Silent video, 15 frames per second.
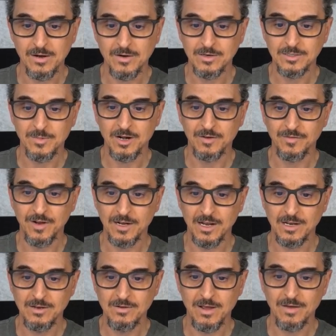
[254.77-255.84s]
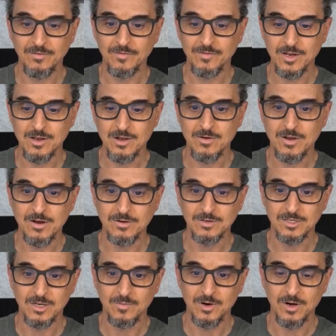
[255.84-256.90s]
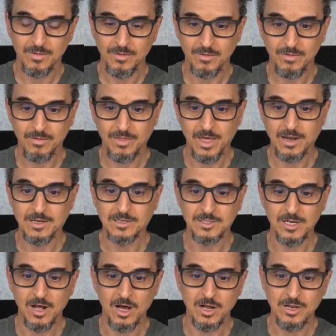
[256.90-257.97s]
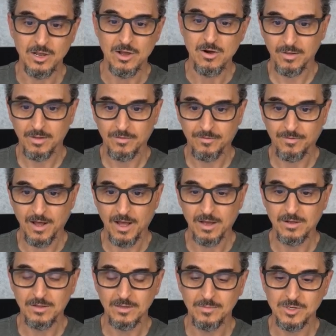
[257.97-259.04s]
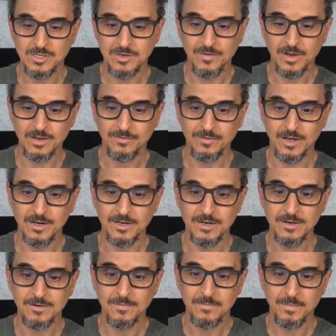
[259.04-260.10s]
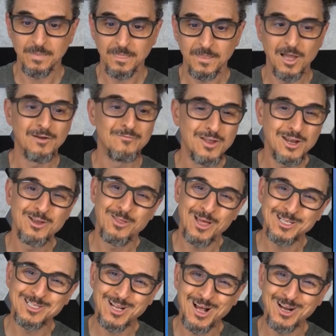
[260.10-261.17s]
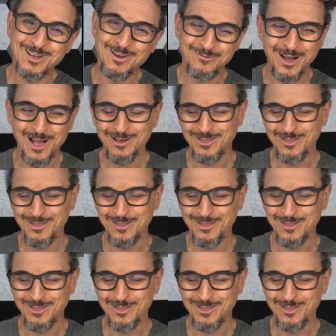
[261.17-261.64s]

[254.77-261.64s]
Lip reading: As a matter of fact, I do have a video here somewhere that is an audio file. Let me see if I can find it here. A video that's an audio file.